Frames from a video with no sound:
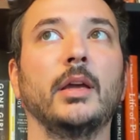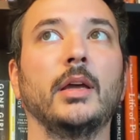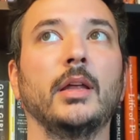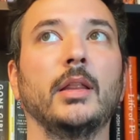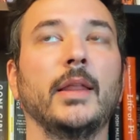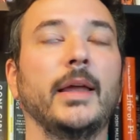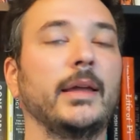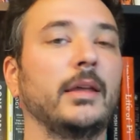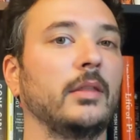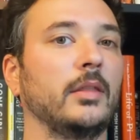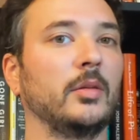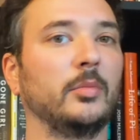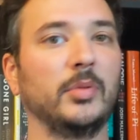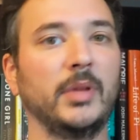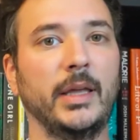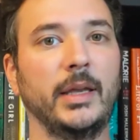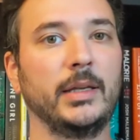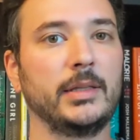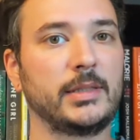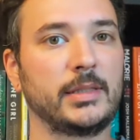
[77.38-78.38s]
like the
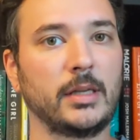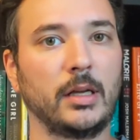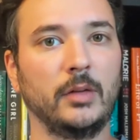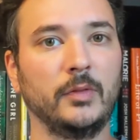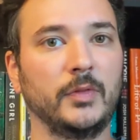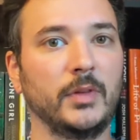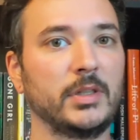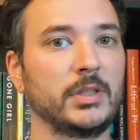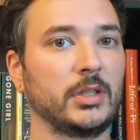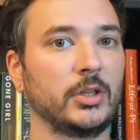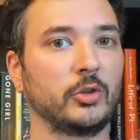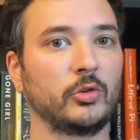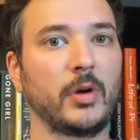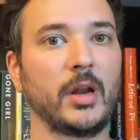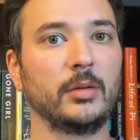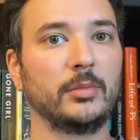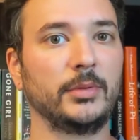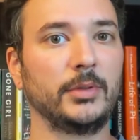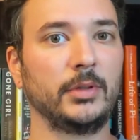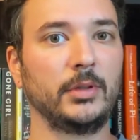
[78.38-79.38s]
blade itself is
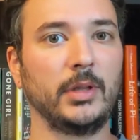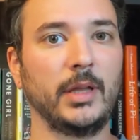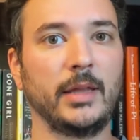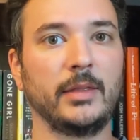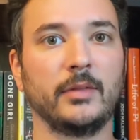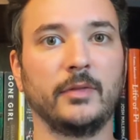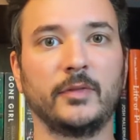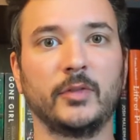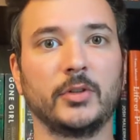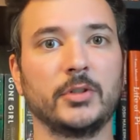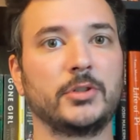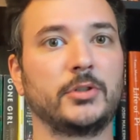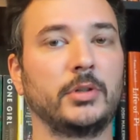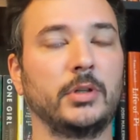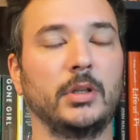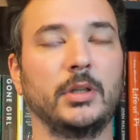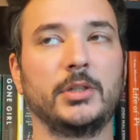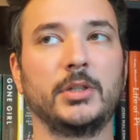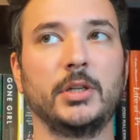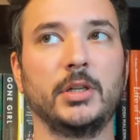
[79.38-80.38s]
incredible and the first
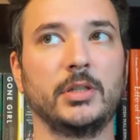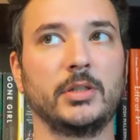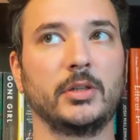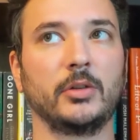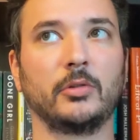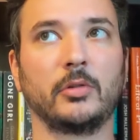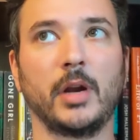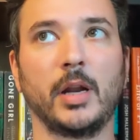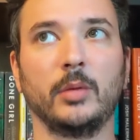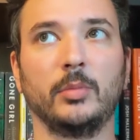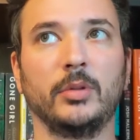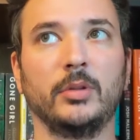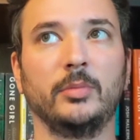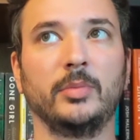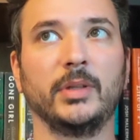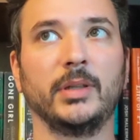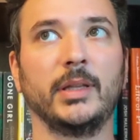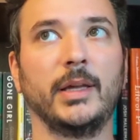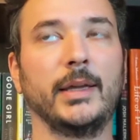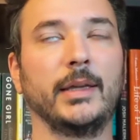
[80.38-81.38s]
trilogy is incredible
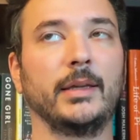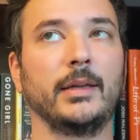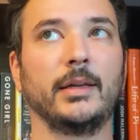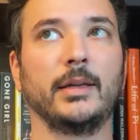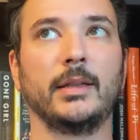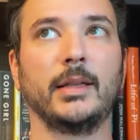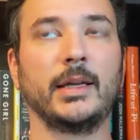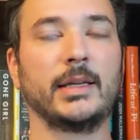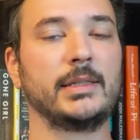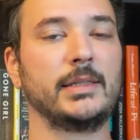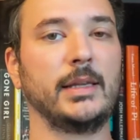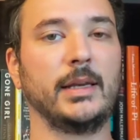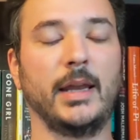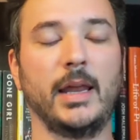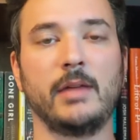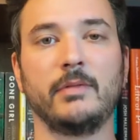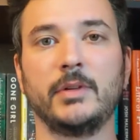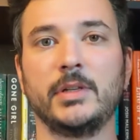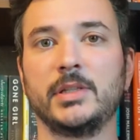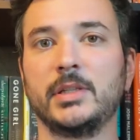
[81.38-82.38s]
but like like i said
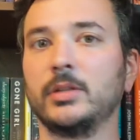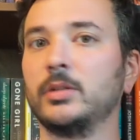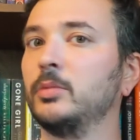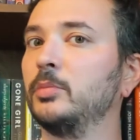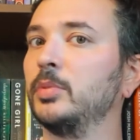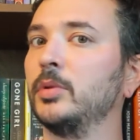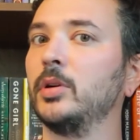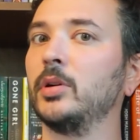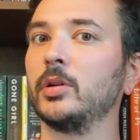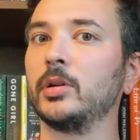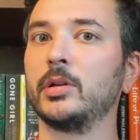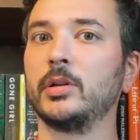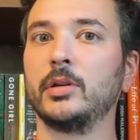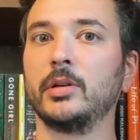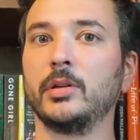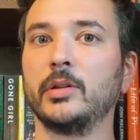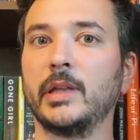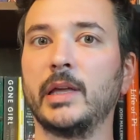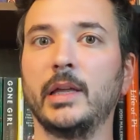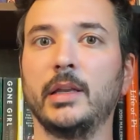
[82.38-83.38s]
every single book
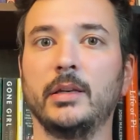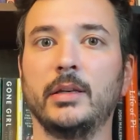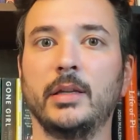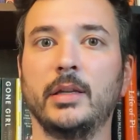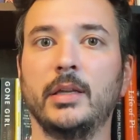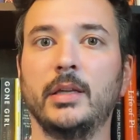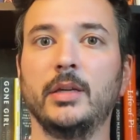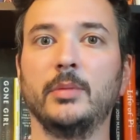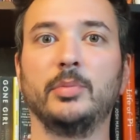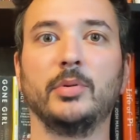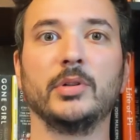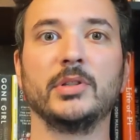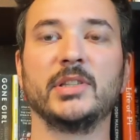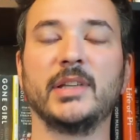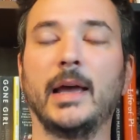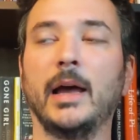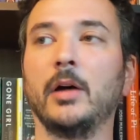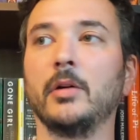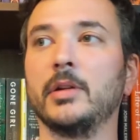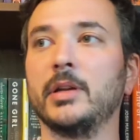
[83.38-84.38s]
that he puts
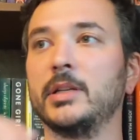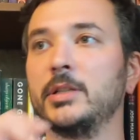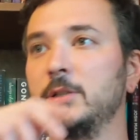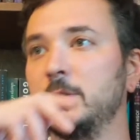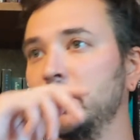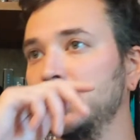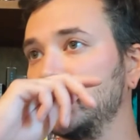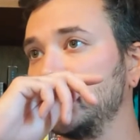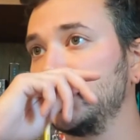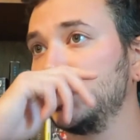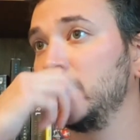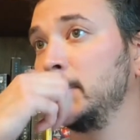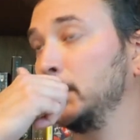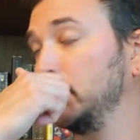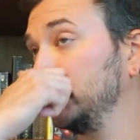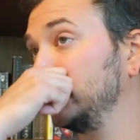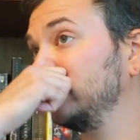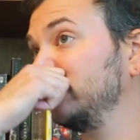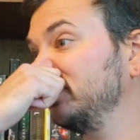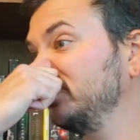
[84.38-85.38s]
out is just
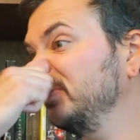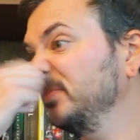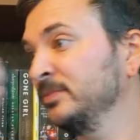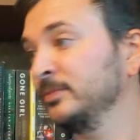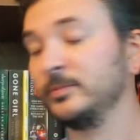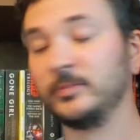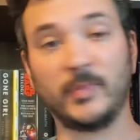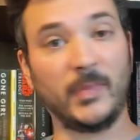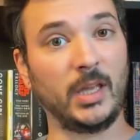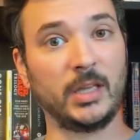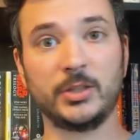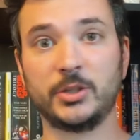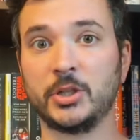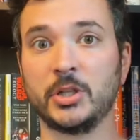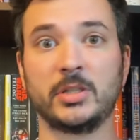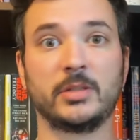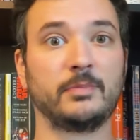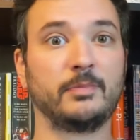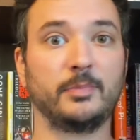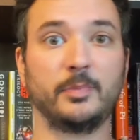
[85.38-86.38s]
is
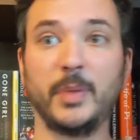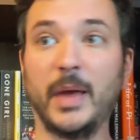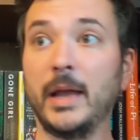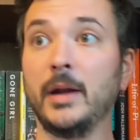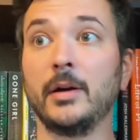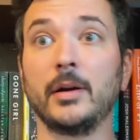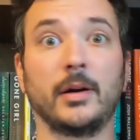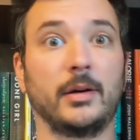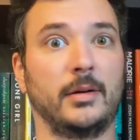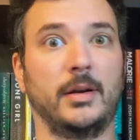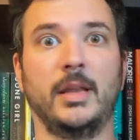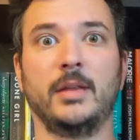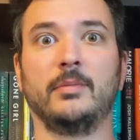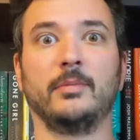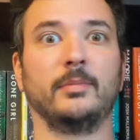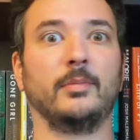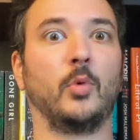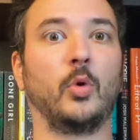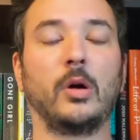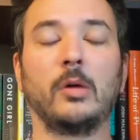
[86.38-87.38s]
just better and
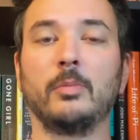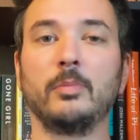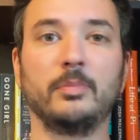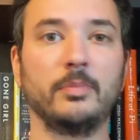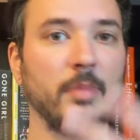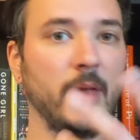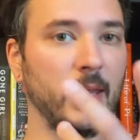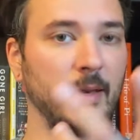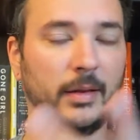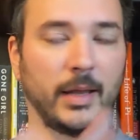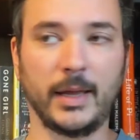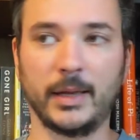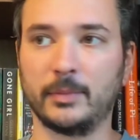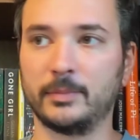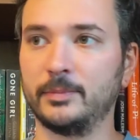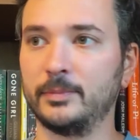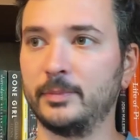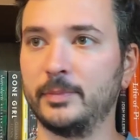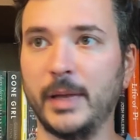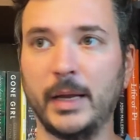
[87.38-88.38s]
more and like
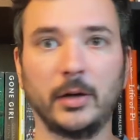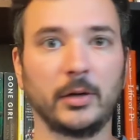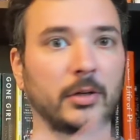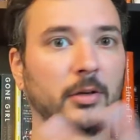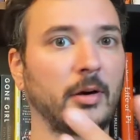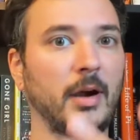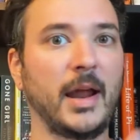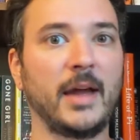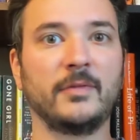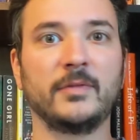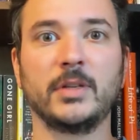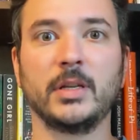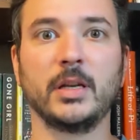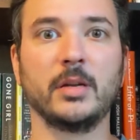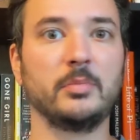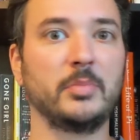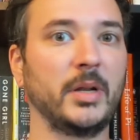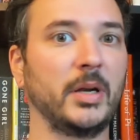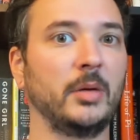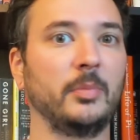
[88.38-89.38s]
better crafted
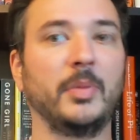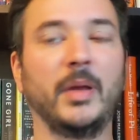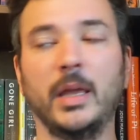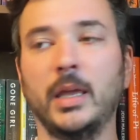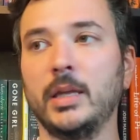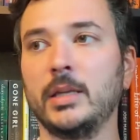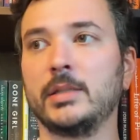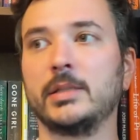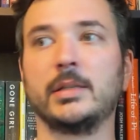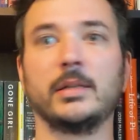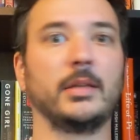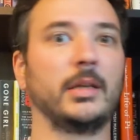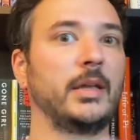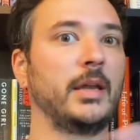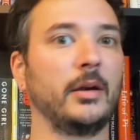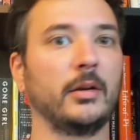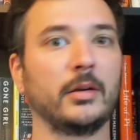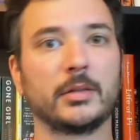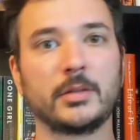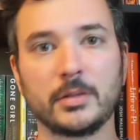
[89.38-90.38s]
and better paced, and the
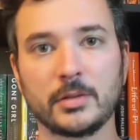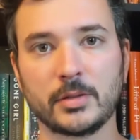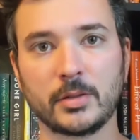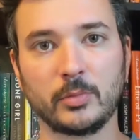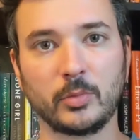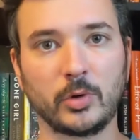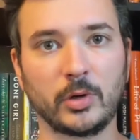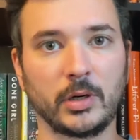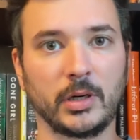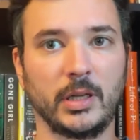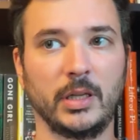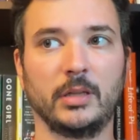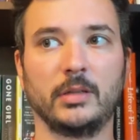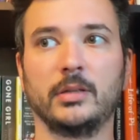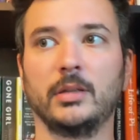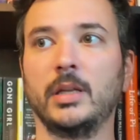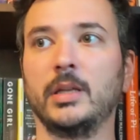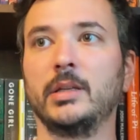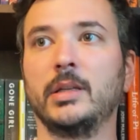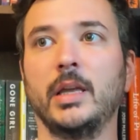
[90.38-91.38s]
characters are more en-
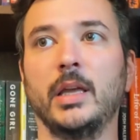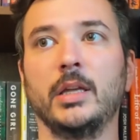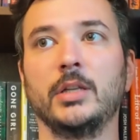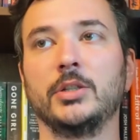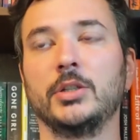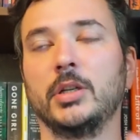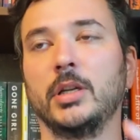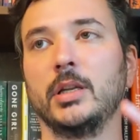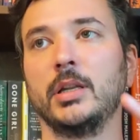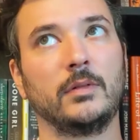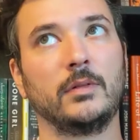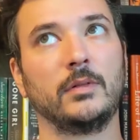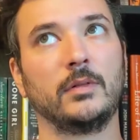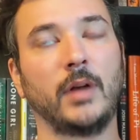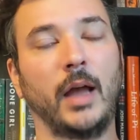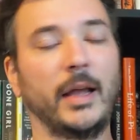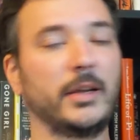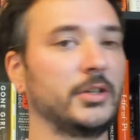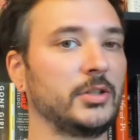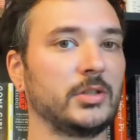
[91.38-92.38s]
engaging. And
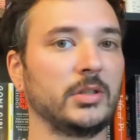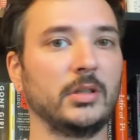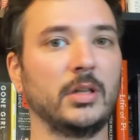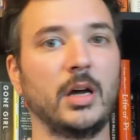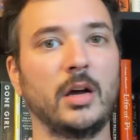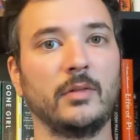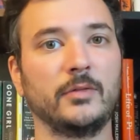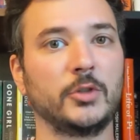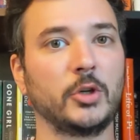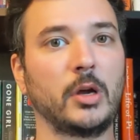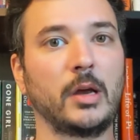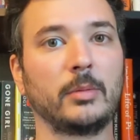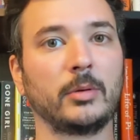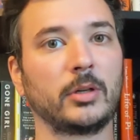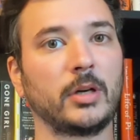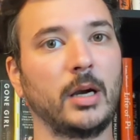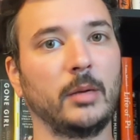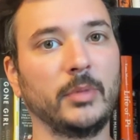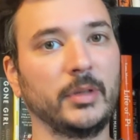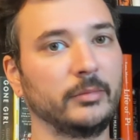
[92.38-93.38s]
I just love Joe
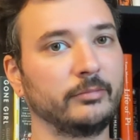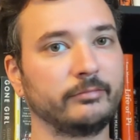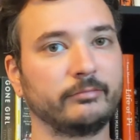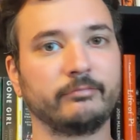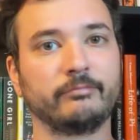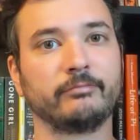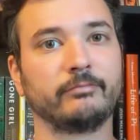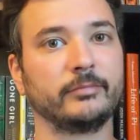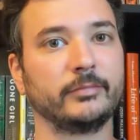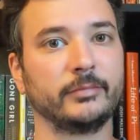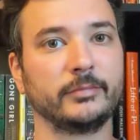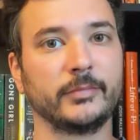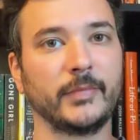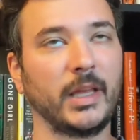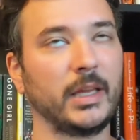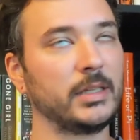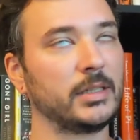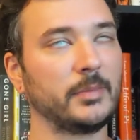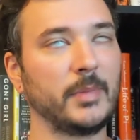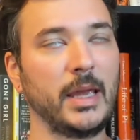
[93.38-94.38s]
Abercrombie.
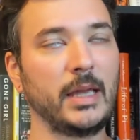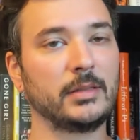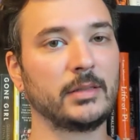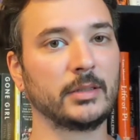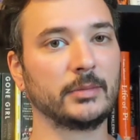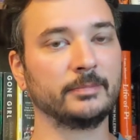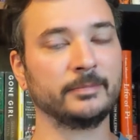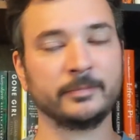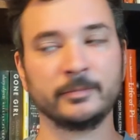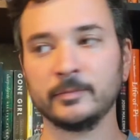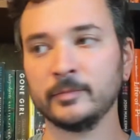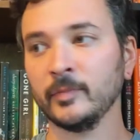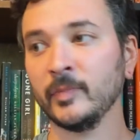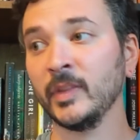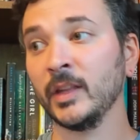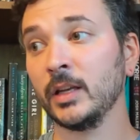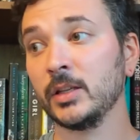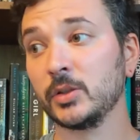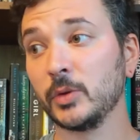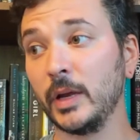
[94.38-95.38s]
He's amazing.
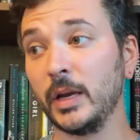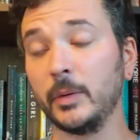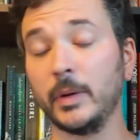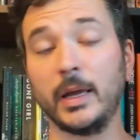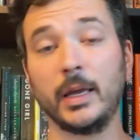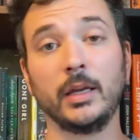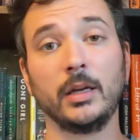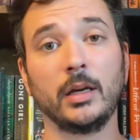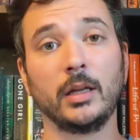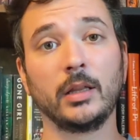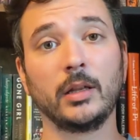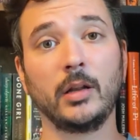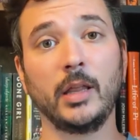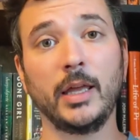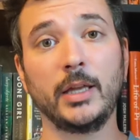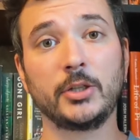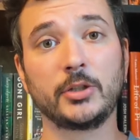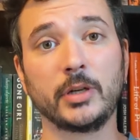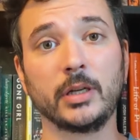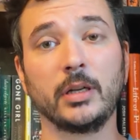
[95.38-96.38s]
So anyway, a little
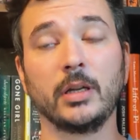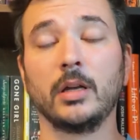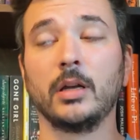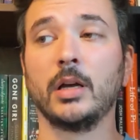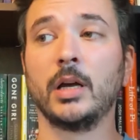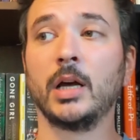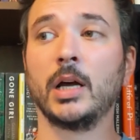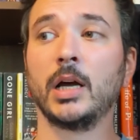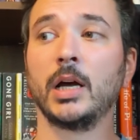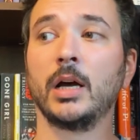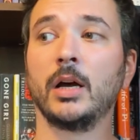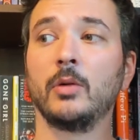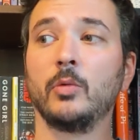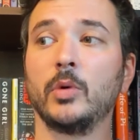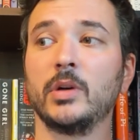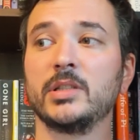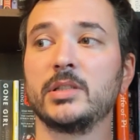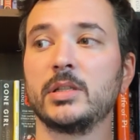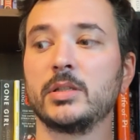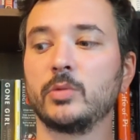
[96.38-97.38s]
hatred. Uh,
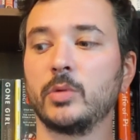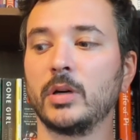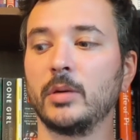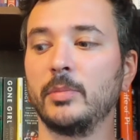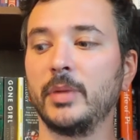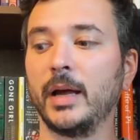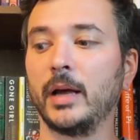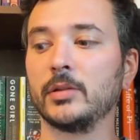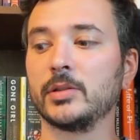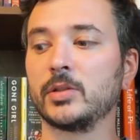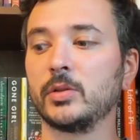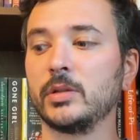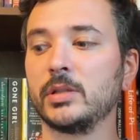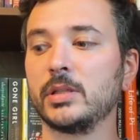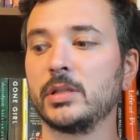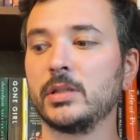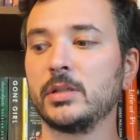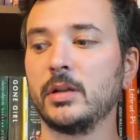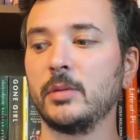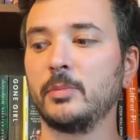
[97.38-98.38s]
what is this one about? So this
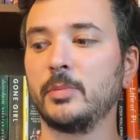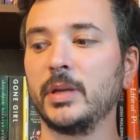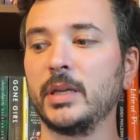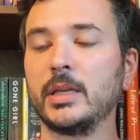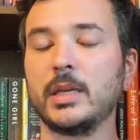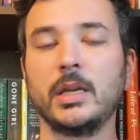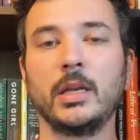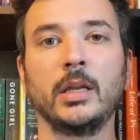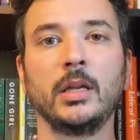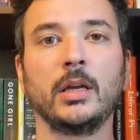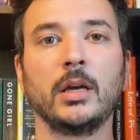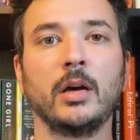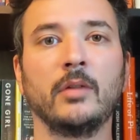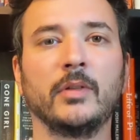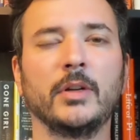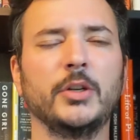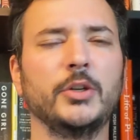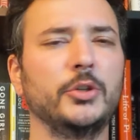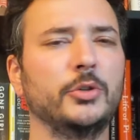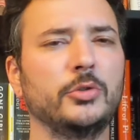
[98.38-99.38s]
is a beginning of
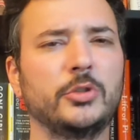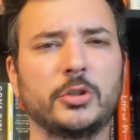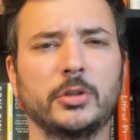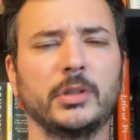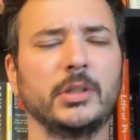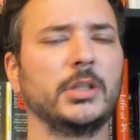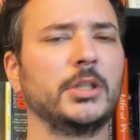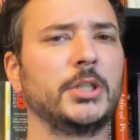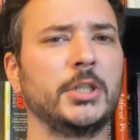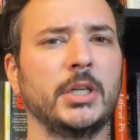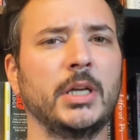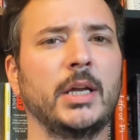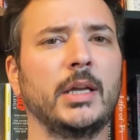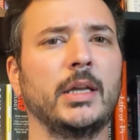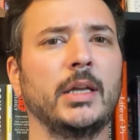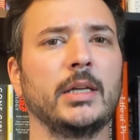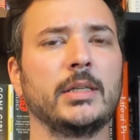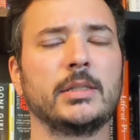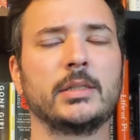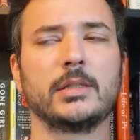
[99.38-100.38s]
a new trilogy, I
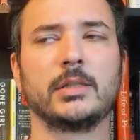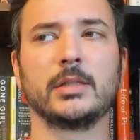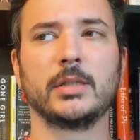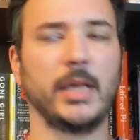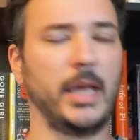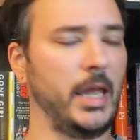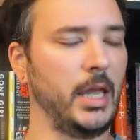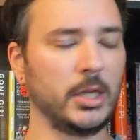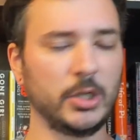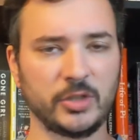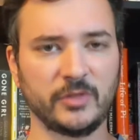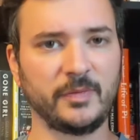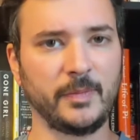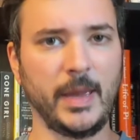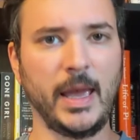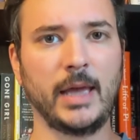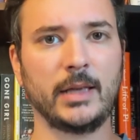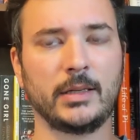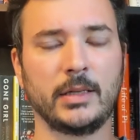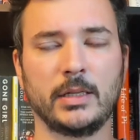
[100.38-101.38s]
guess, the Age of
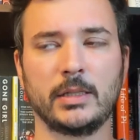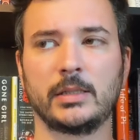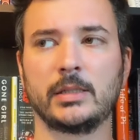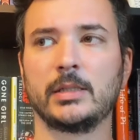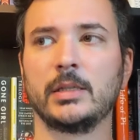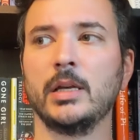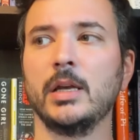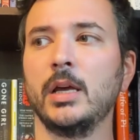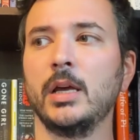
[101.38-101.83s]
Madness.